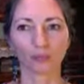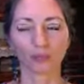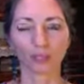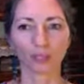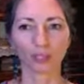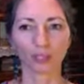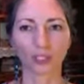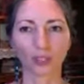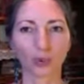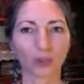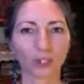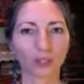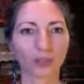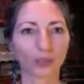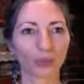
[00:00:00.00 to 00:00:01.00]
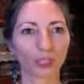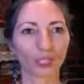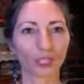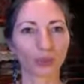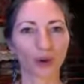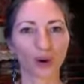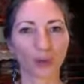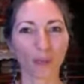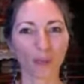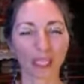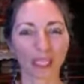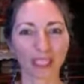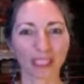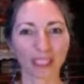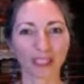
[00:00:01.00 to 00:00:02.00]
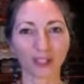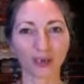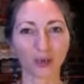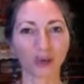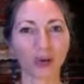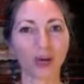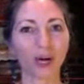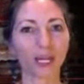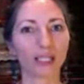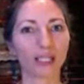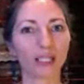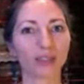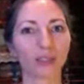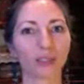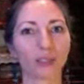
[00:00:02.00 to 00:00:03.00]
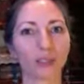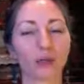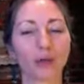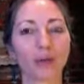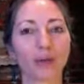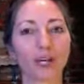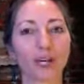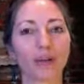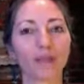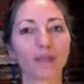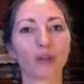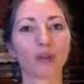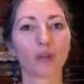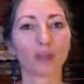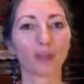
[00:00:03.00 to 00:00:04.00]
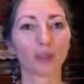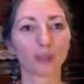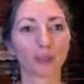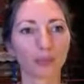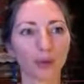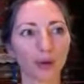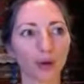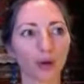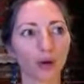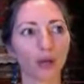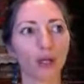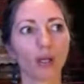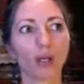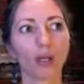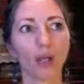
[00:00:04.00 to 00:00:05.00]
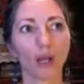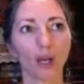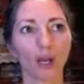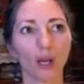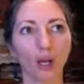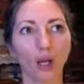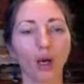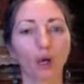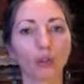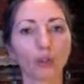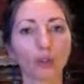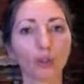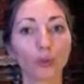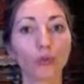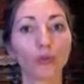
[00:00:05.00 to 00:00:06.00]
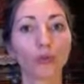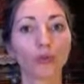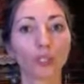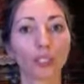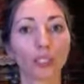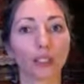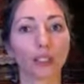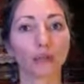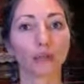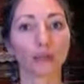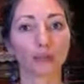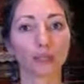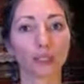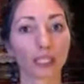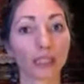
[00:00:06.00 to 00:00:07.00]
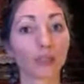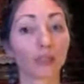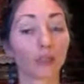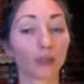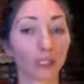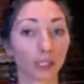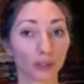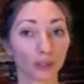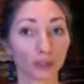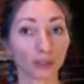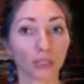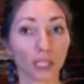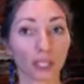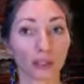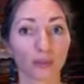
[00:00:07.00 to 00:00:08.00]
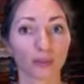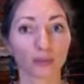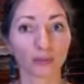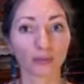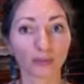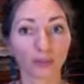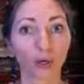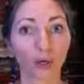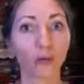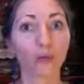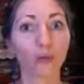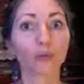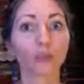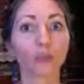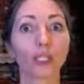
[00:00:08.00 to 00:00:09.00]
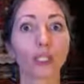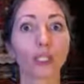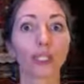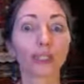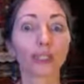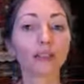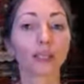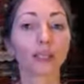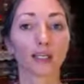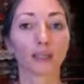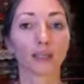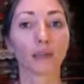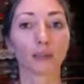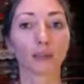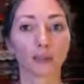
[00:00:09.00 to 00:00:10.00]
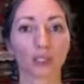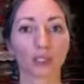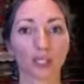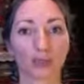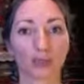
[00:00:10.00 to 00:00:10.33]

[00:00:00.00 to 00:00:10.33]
geometry or mechanical or anatomical level, but more how you feel centered in yourself, how you feel inside of yourself.